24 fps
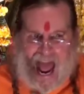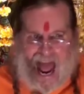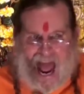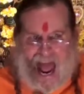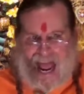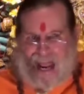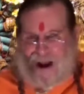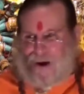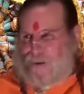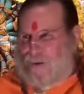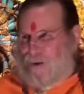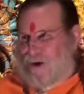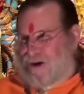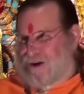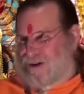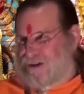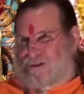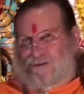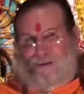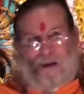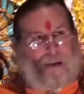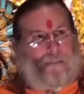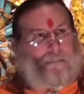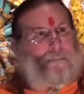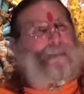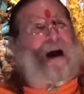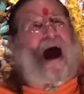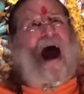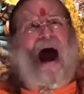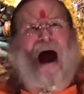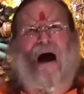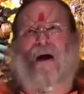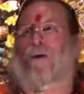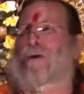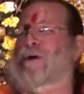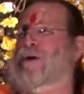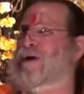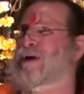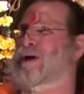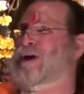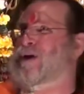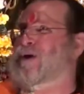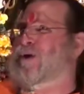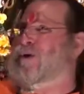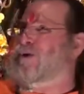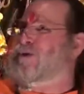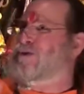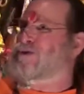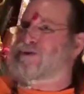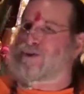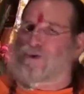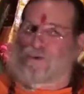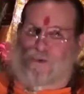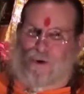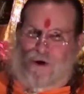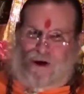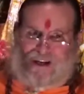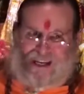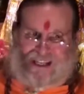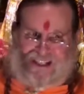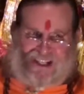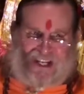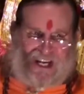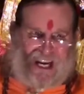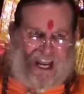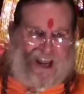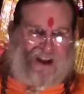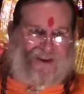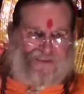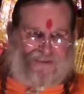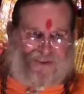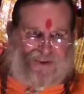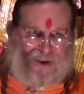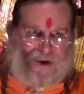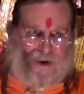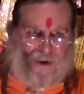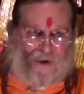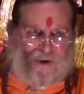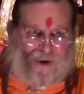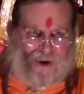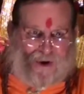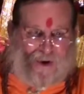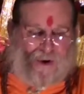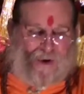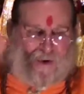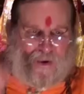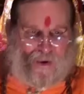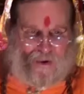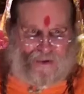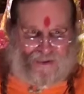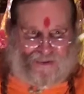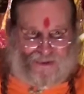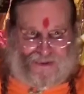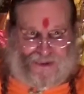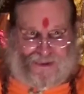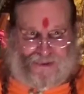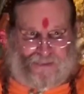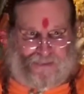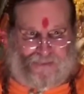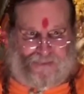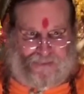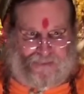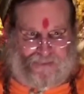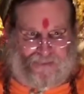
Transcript: I will empower you to achieve your goals.